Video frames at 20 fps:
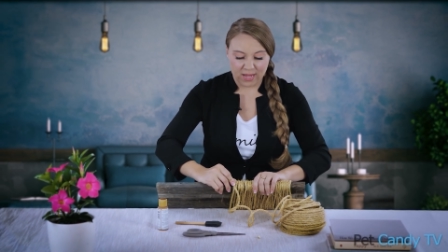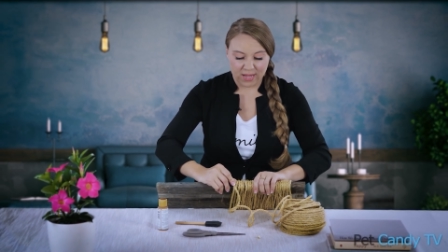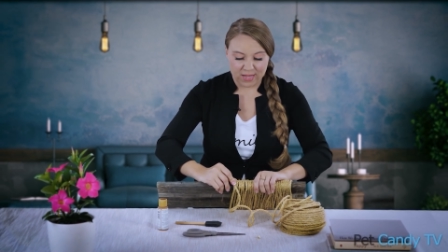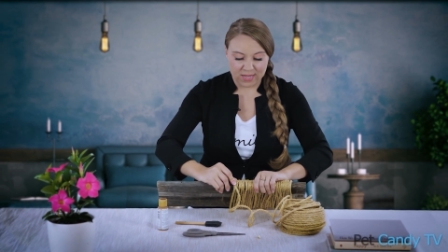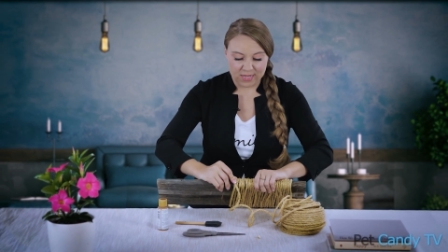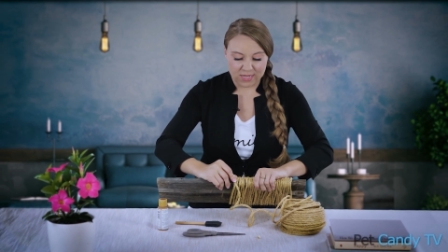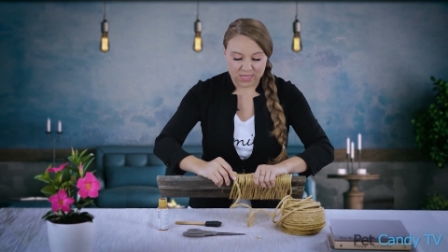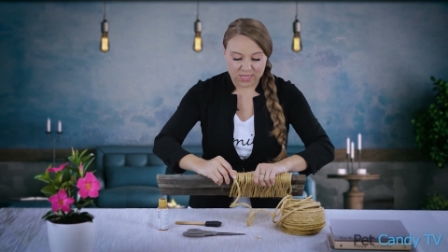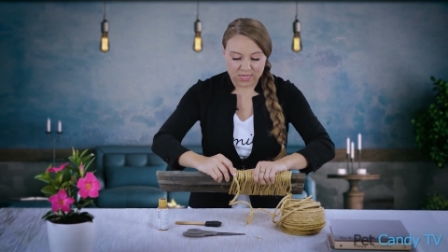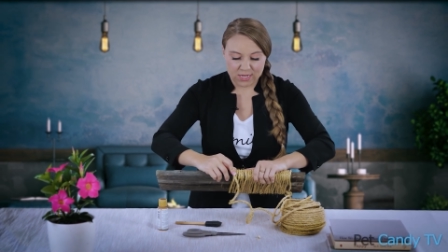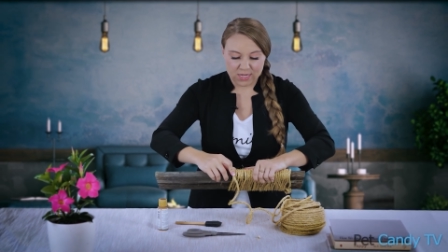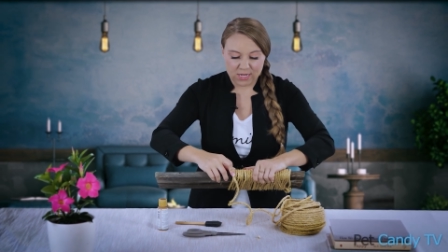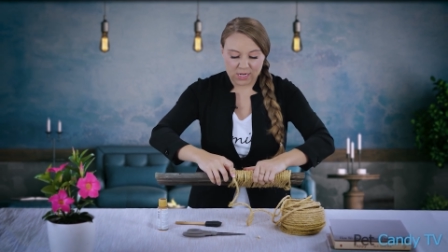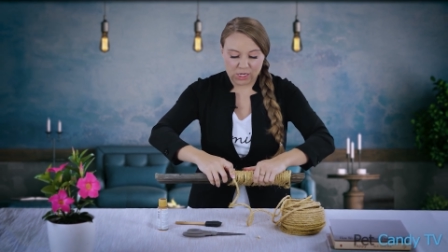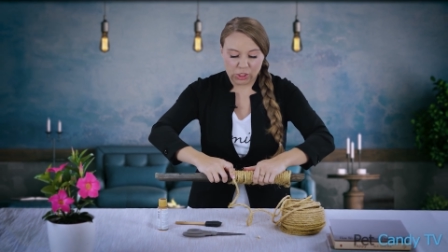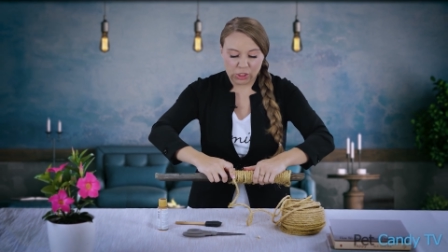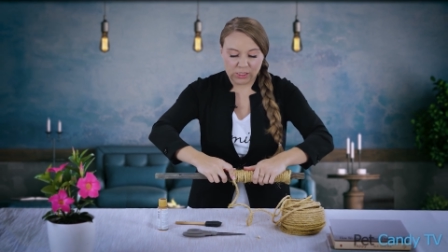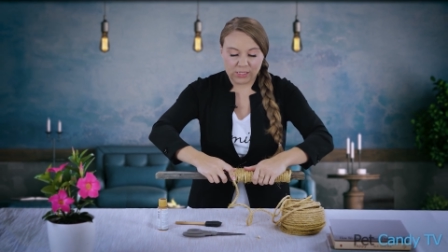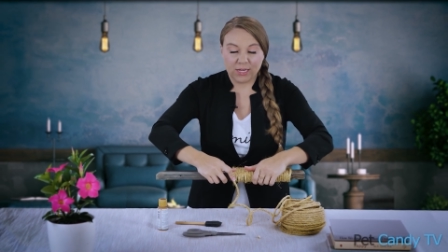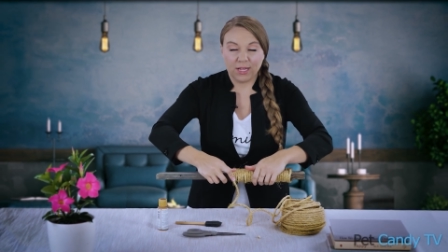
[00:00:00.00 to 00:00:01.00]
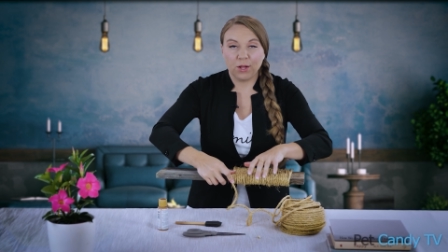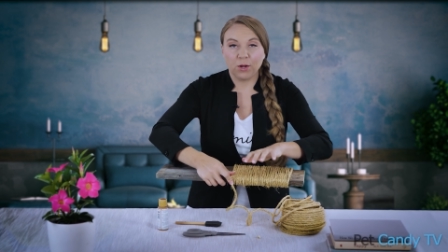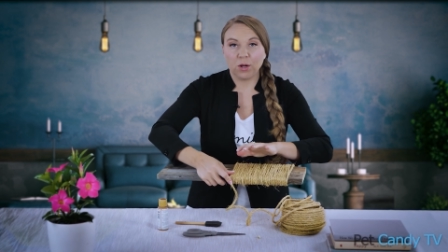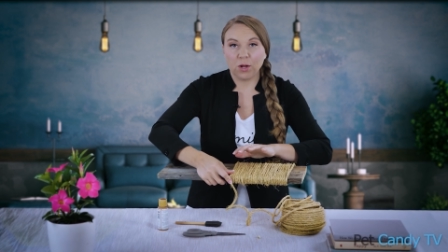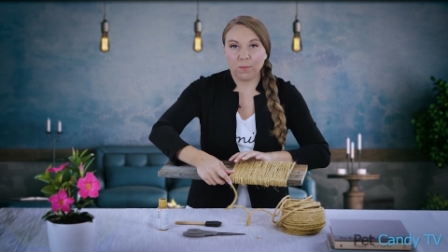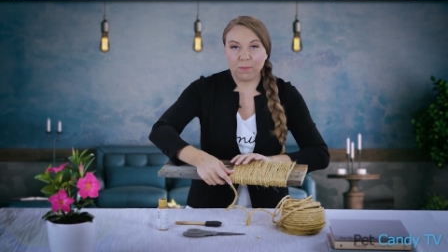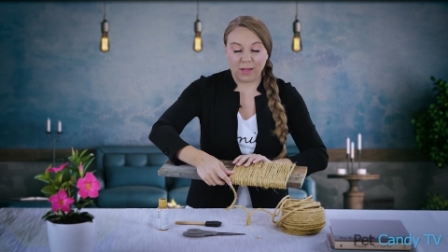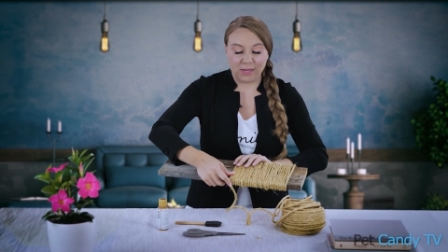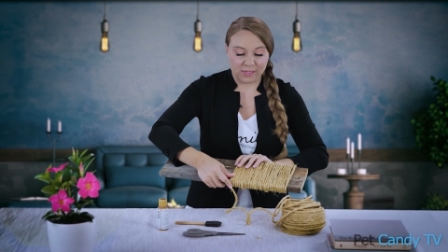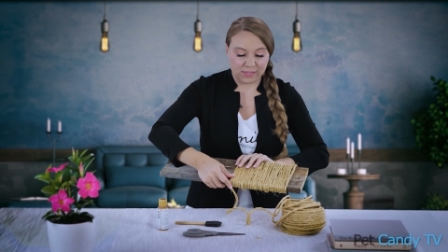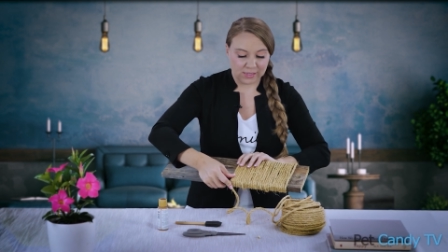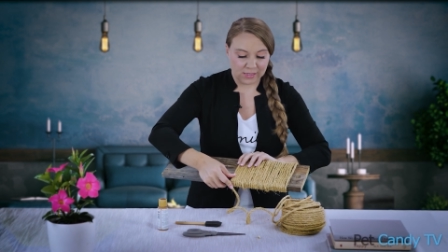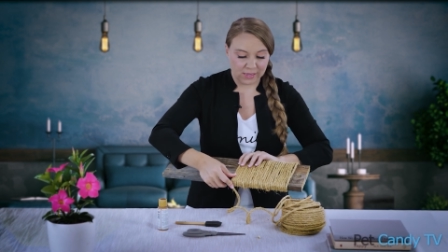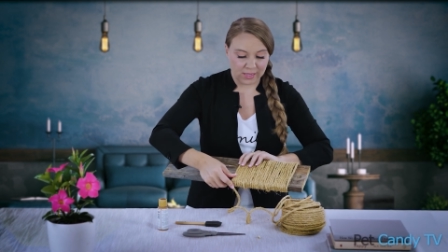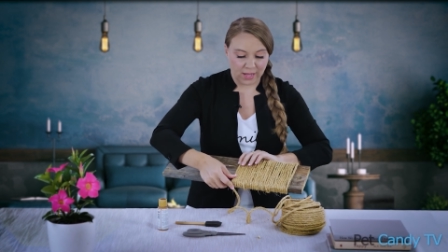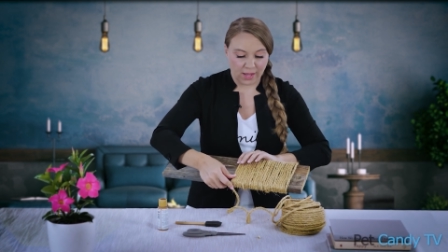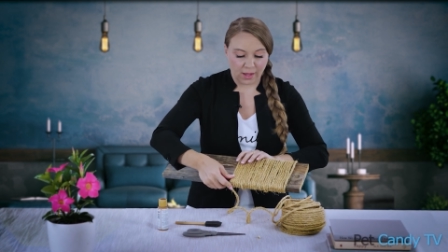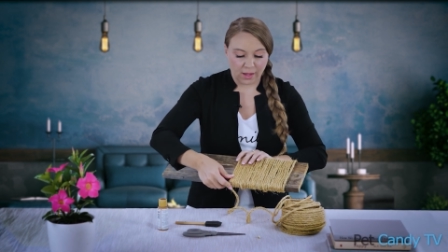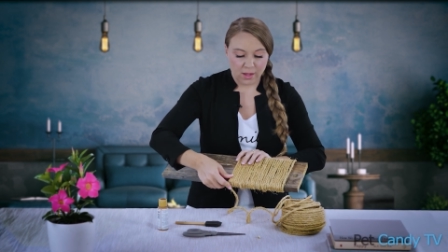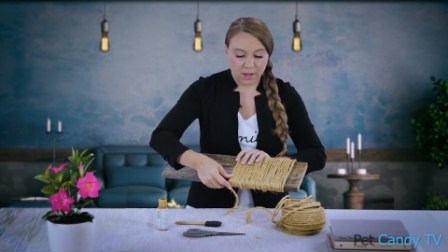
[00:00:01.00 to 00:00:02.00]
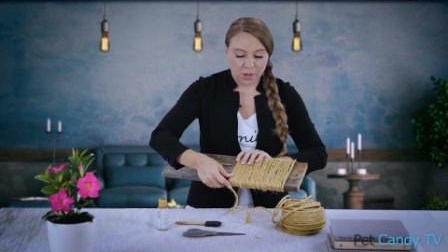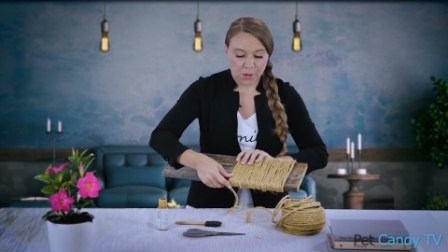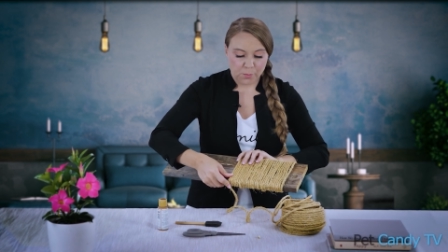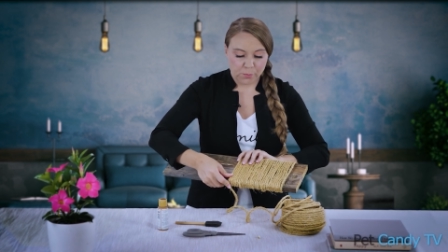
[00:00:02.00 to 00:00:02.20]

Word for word: is just incrementally